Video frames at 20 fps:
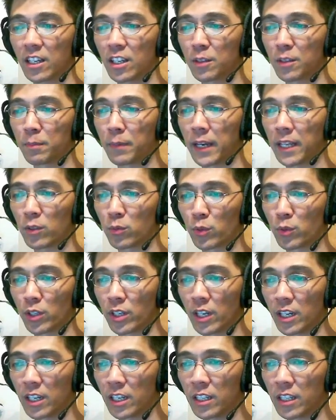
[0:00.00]
on Battle
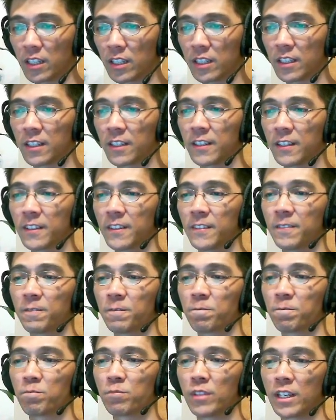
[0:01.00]
Royale,
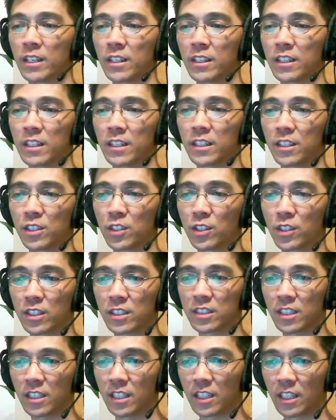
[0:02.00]
then you can
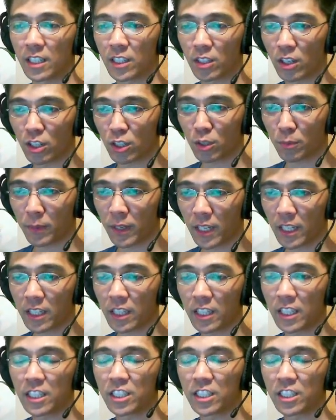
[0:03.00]
see it automatically